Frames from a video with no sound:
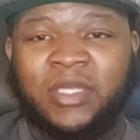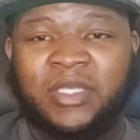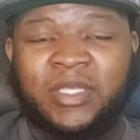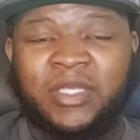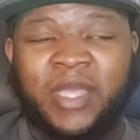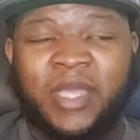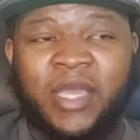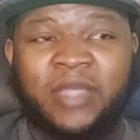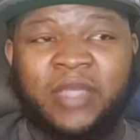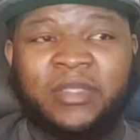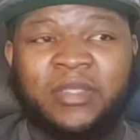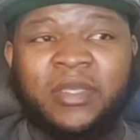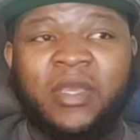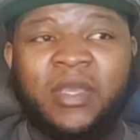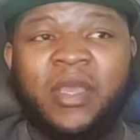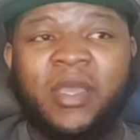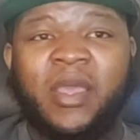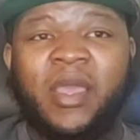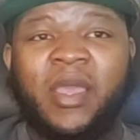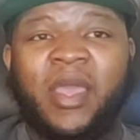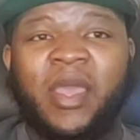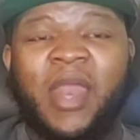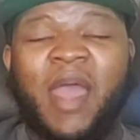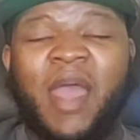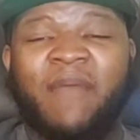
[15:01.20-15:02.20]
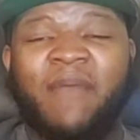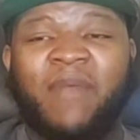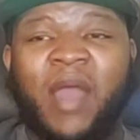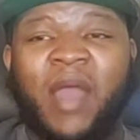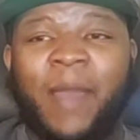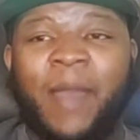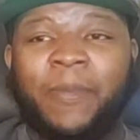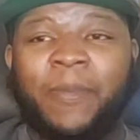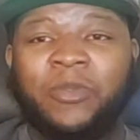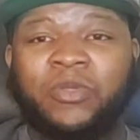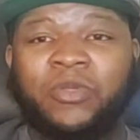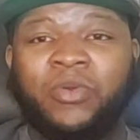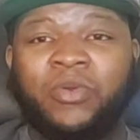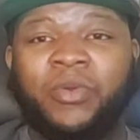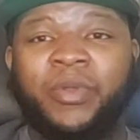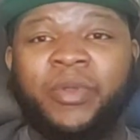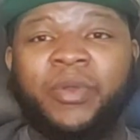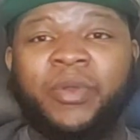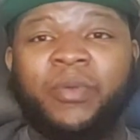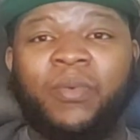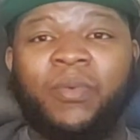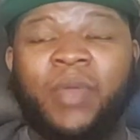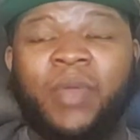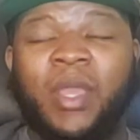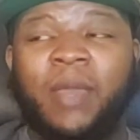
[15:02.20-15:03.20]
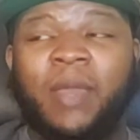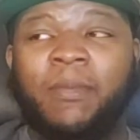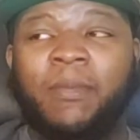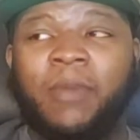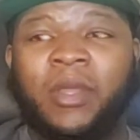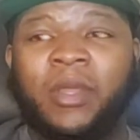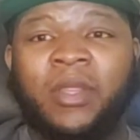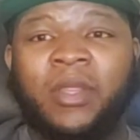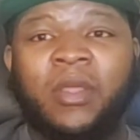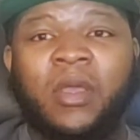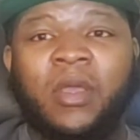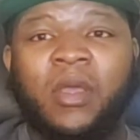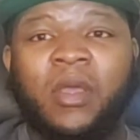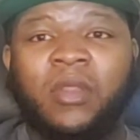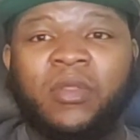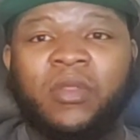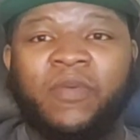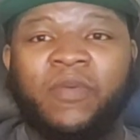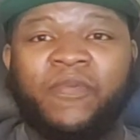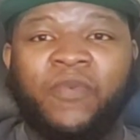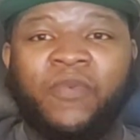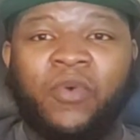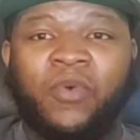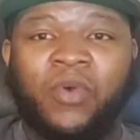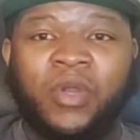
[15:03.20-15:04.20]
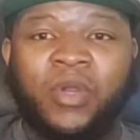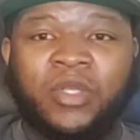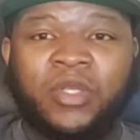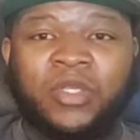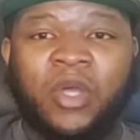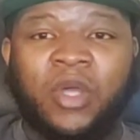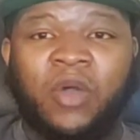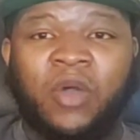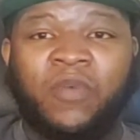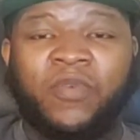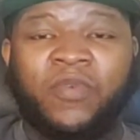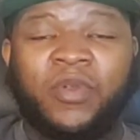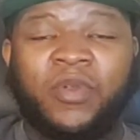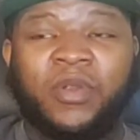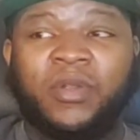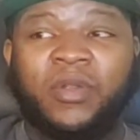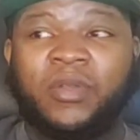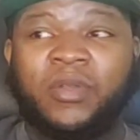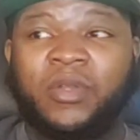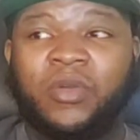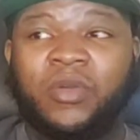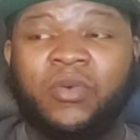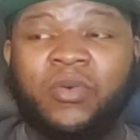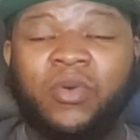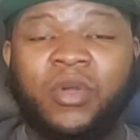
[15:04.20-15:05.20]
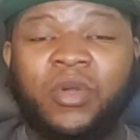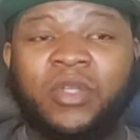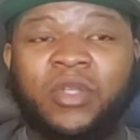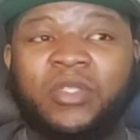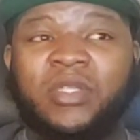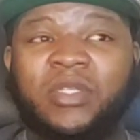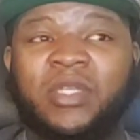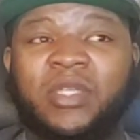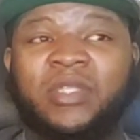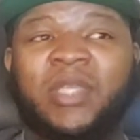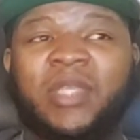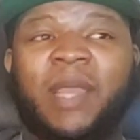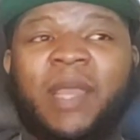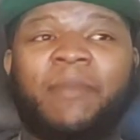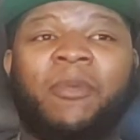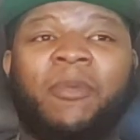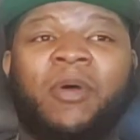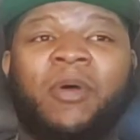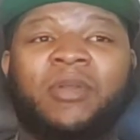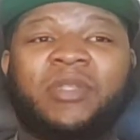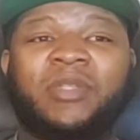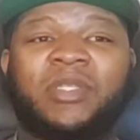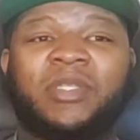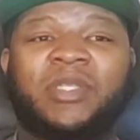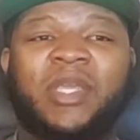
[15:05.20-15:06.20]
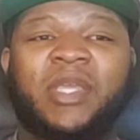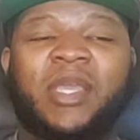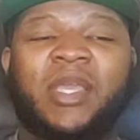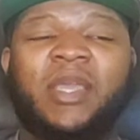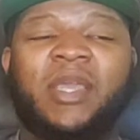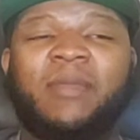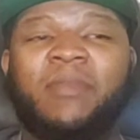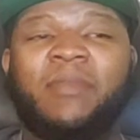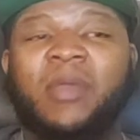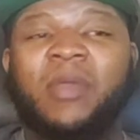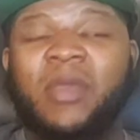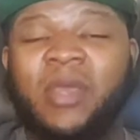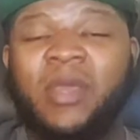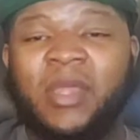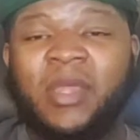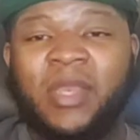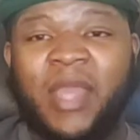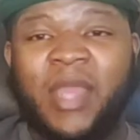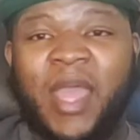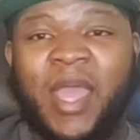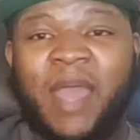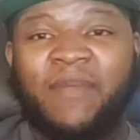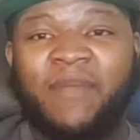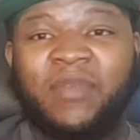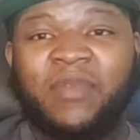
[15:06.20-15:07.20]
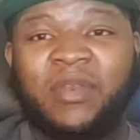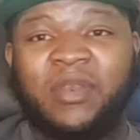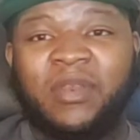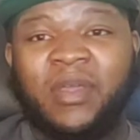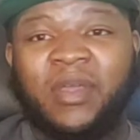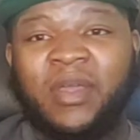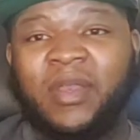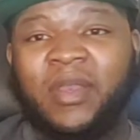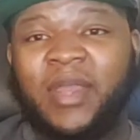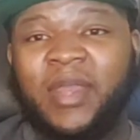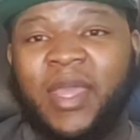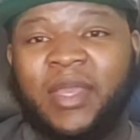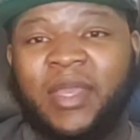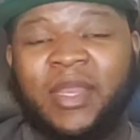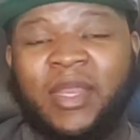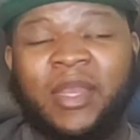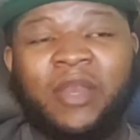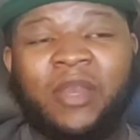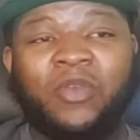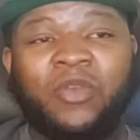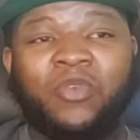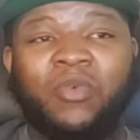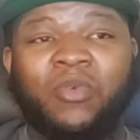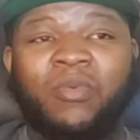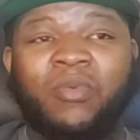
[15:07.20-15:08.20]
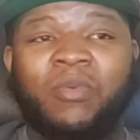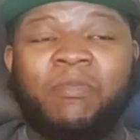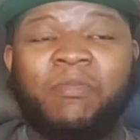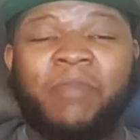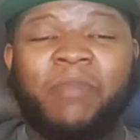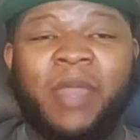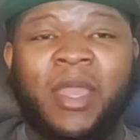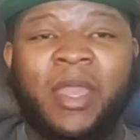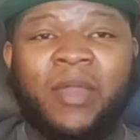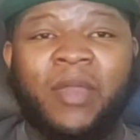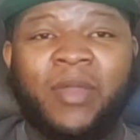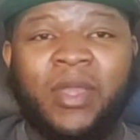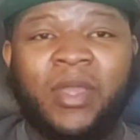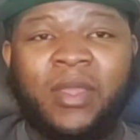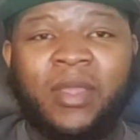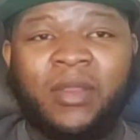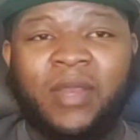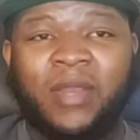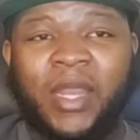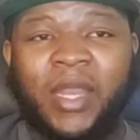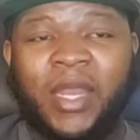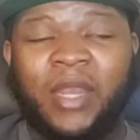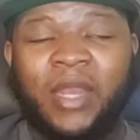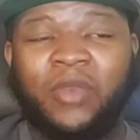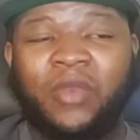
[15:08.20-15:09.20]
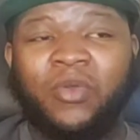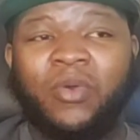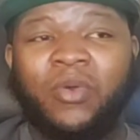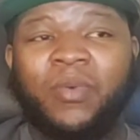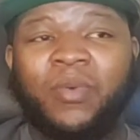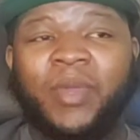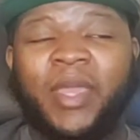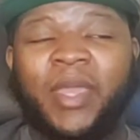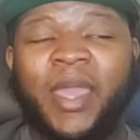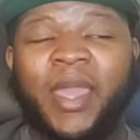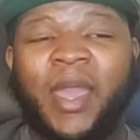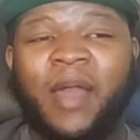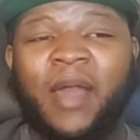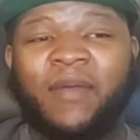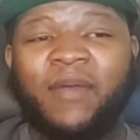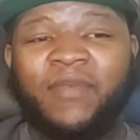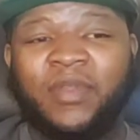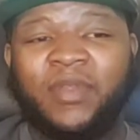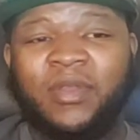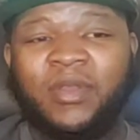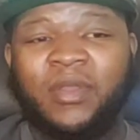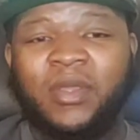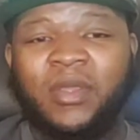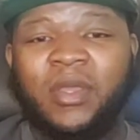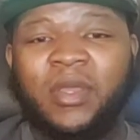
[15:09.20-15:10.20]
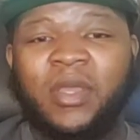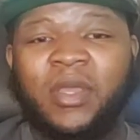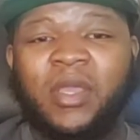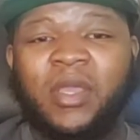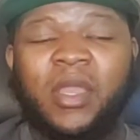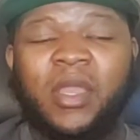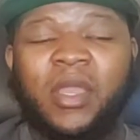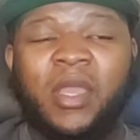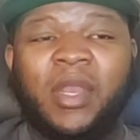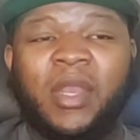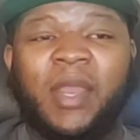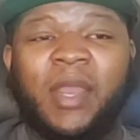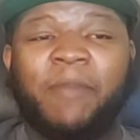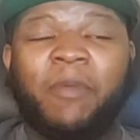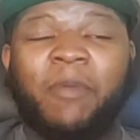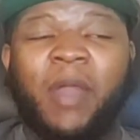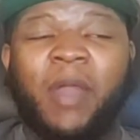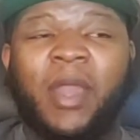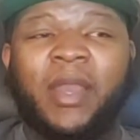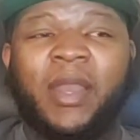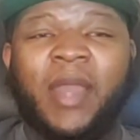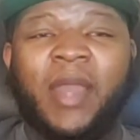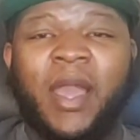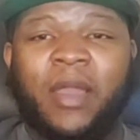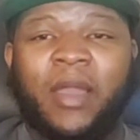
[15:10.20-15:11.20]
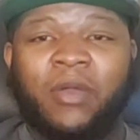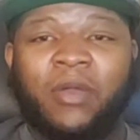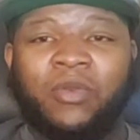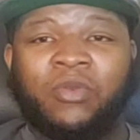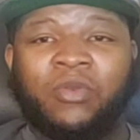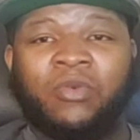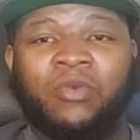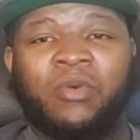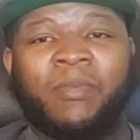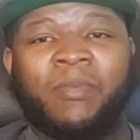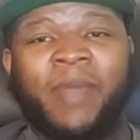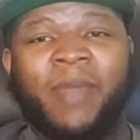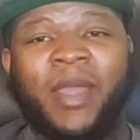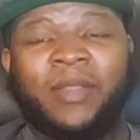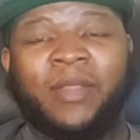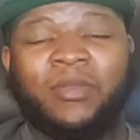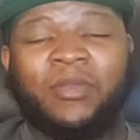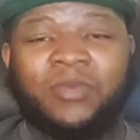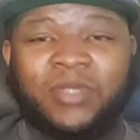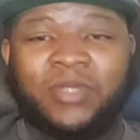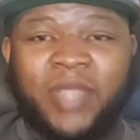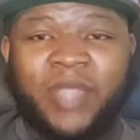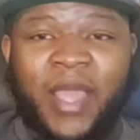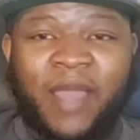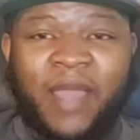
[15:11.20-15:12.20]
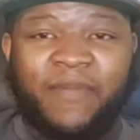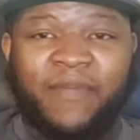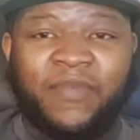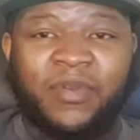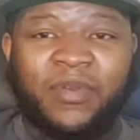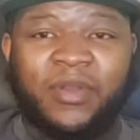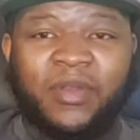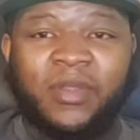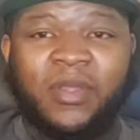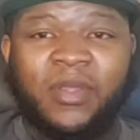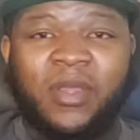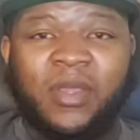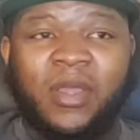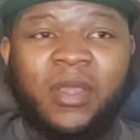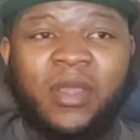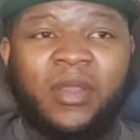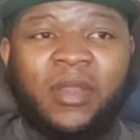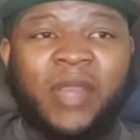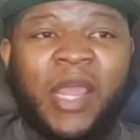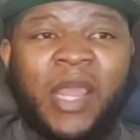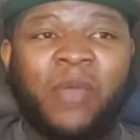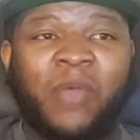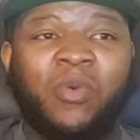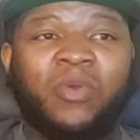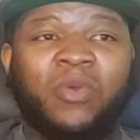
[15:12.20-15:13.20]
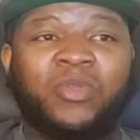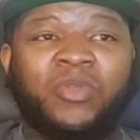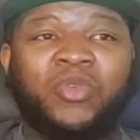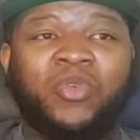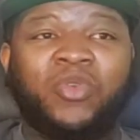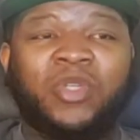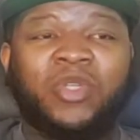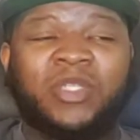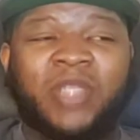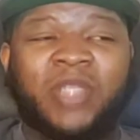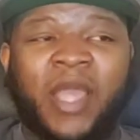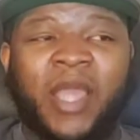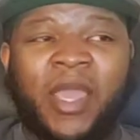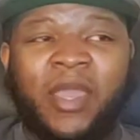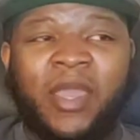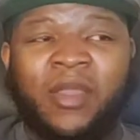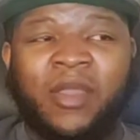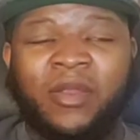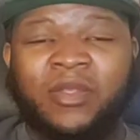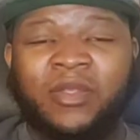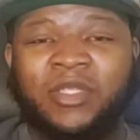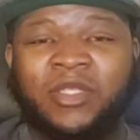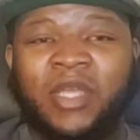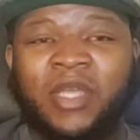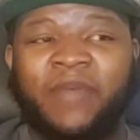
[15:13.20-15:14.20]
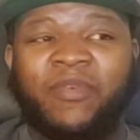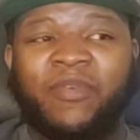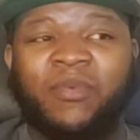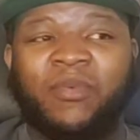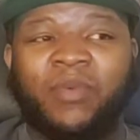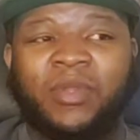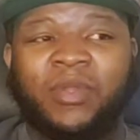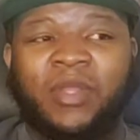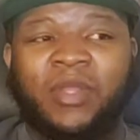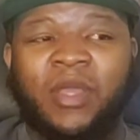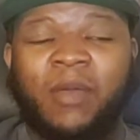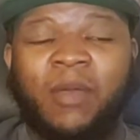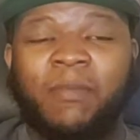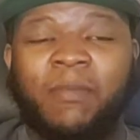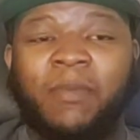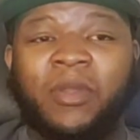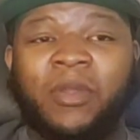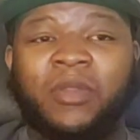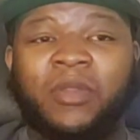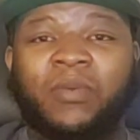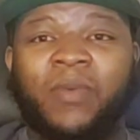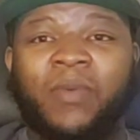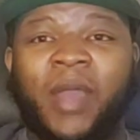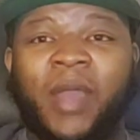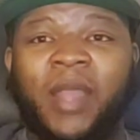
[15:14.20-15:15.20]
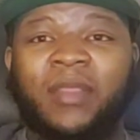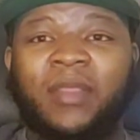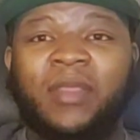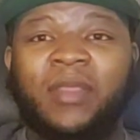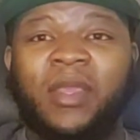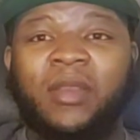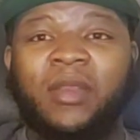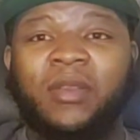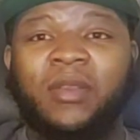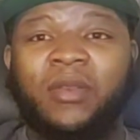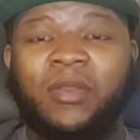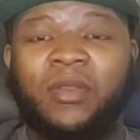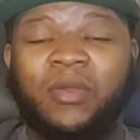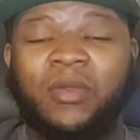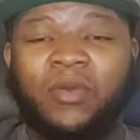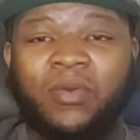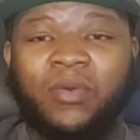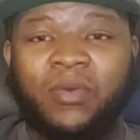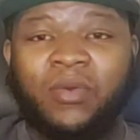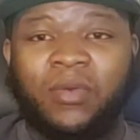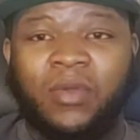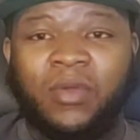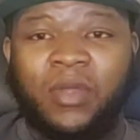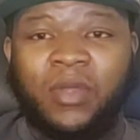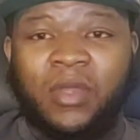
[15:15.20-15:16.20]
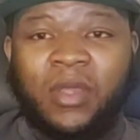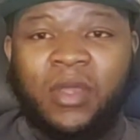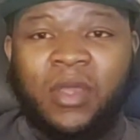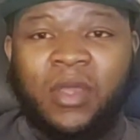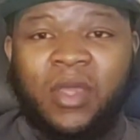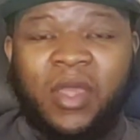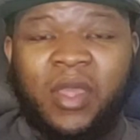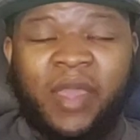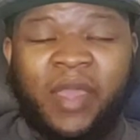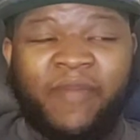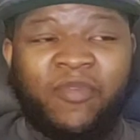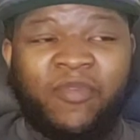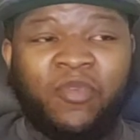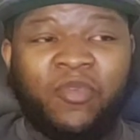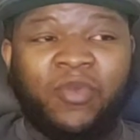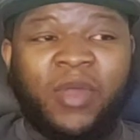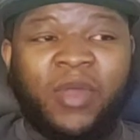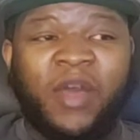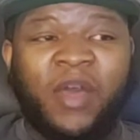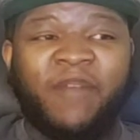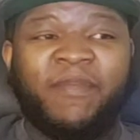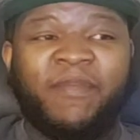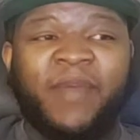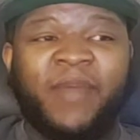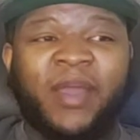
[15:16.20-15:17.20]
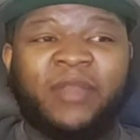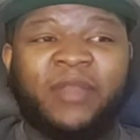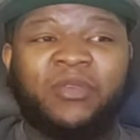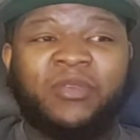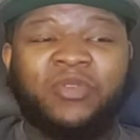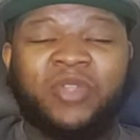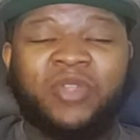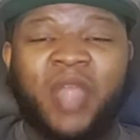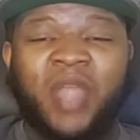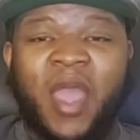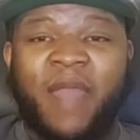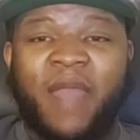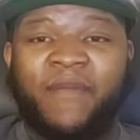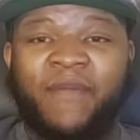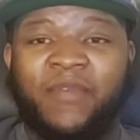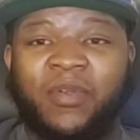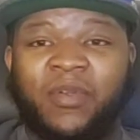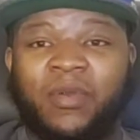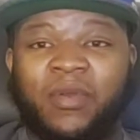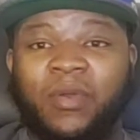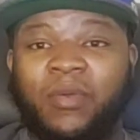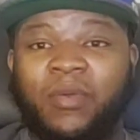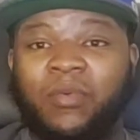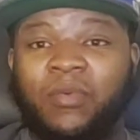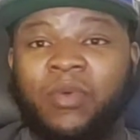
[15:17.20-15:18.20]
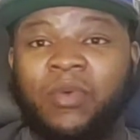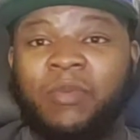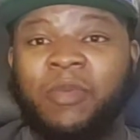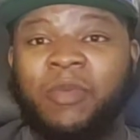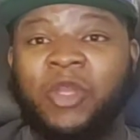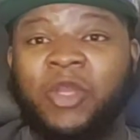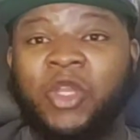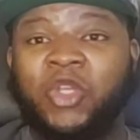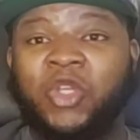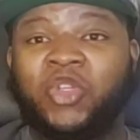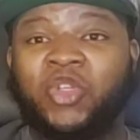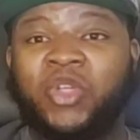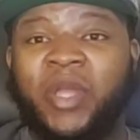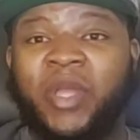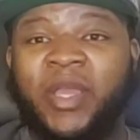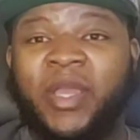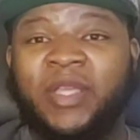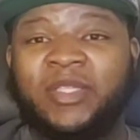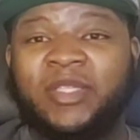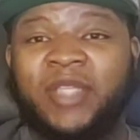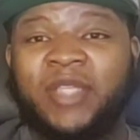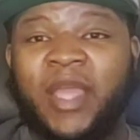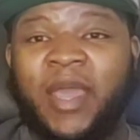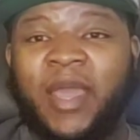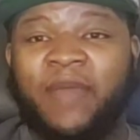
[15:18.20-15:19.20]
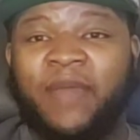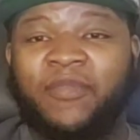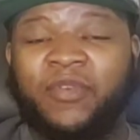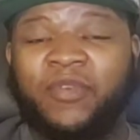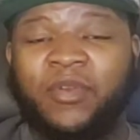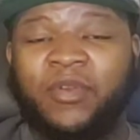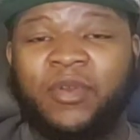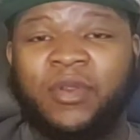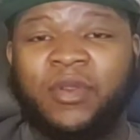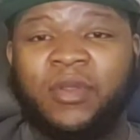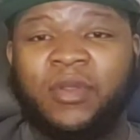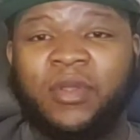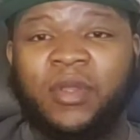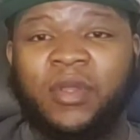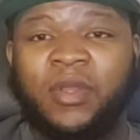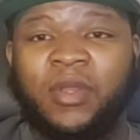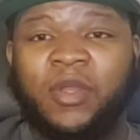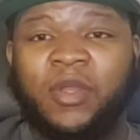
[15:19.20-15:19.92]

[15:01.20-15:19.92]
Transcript: success and have an opportunity to win. But the Fords, over the course since they bought the team, they haven't done that. They didn't do it with Barry. They didn't do it with Calvin, and they probably not gonna do it with Matthew Stafford. They want you to stay here and suffer with them. But the right thing to do, if you love Matthew Stafford, would be to trade Stafford